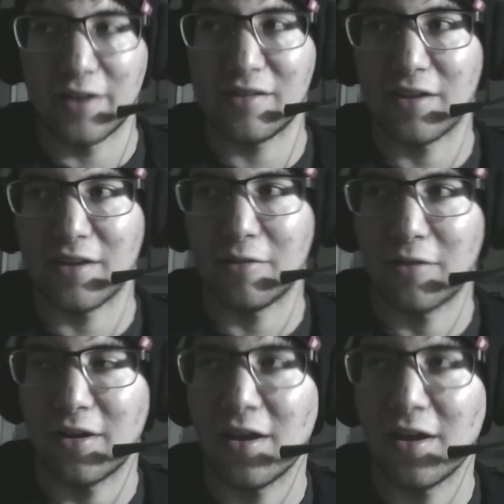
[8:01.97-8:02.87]
that
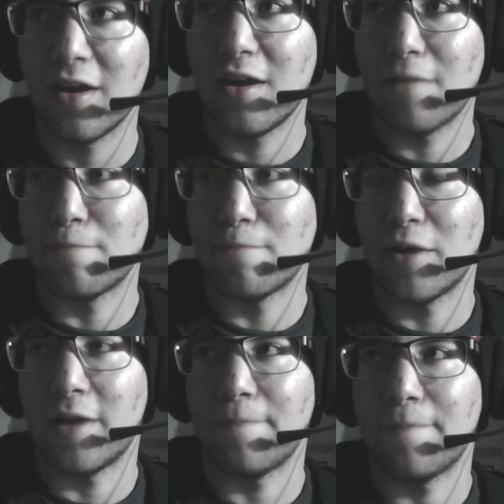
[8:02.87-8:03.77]
word,
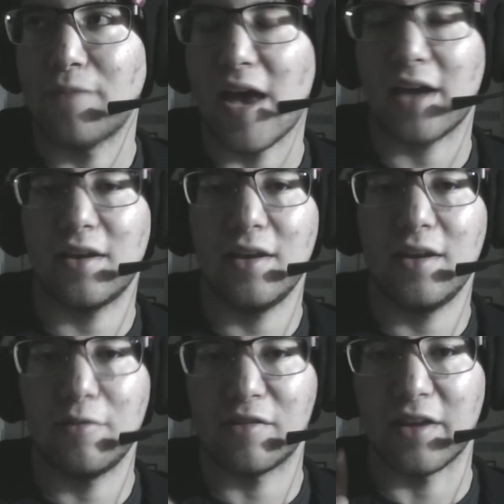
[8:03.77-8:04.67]
but acne
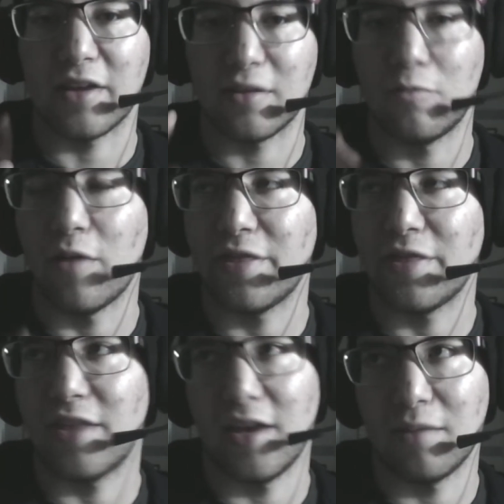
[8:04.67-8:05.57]
was like the one
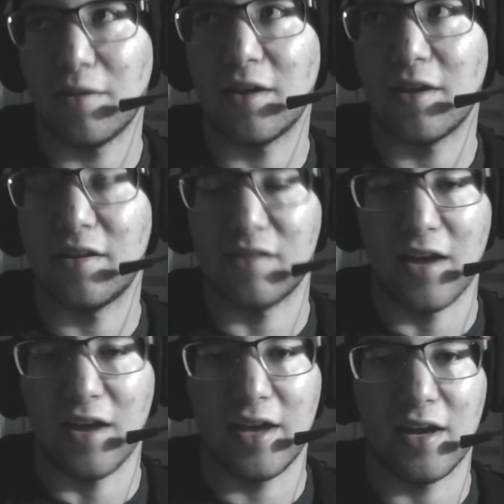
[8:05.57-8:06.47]
thing, because
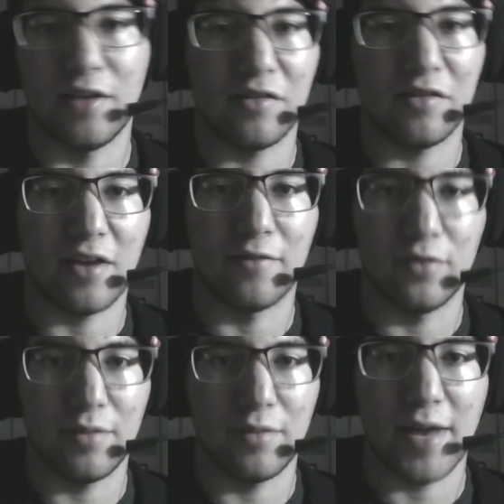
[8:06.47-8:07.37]
I, I used to have
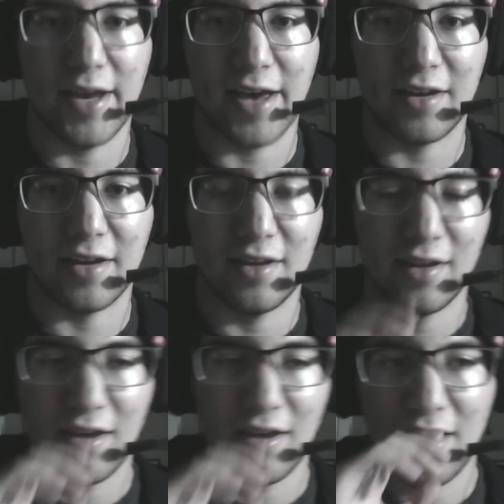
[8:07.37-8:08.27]
really bad acne,
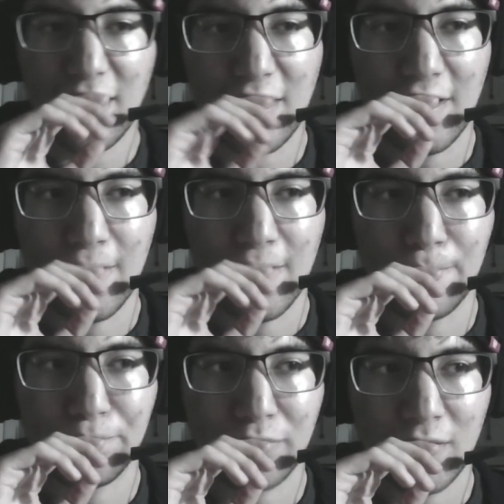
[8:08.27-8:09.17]
um,
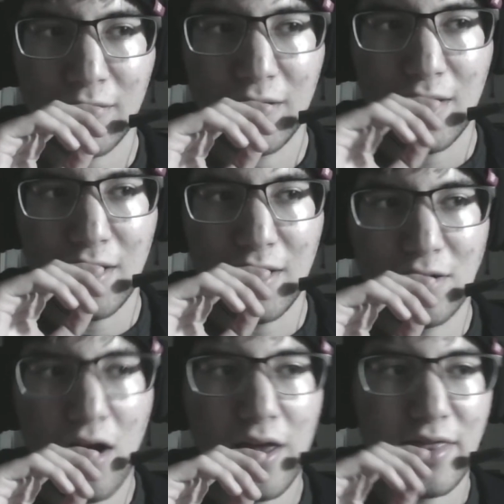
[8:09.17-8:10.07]

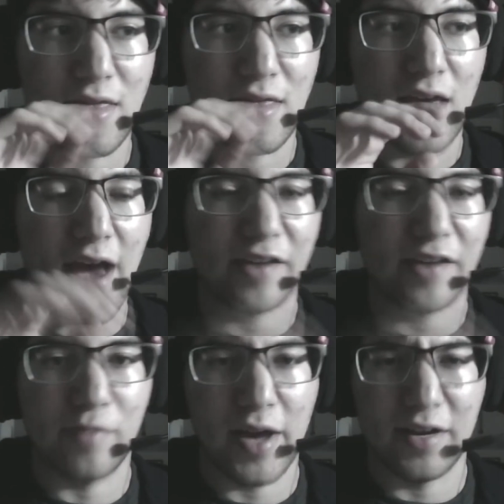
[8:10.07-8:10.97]
not as
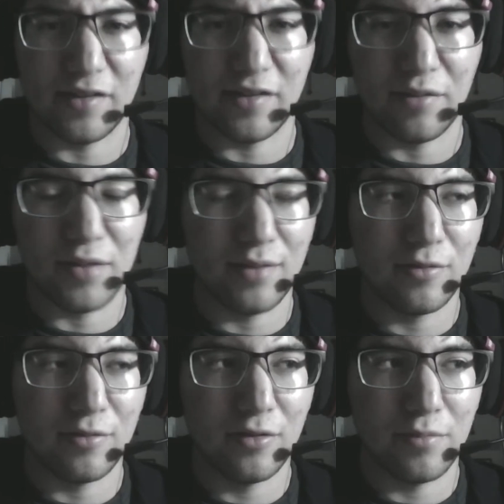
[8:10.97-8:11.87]
bad as some
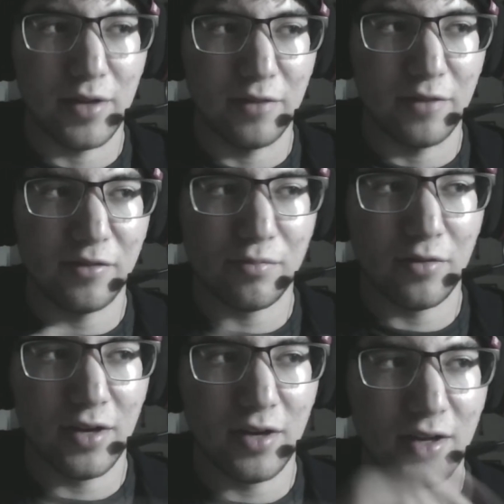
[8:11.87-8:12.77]
people, but it was
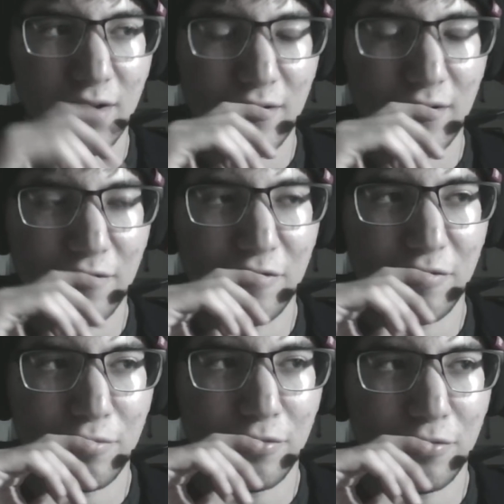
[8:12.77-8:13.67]
pretty it was
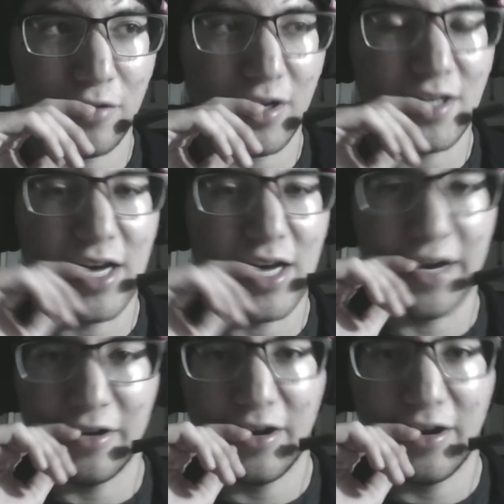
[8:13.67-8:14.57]
pretty dire,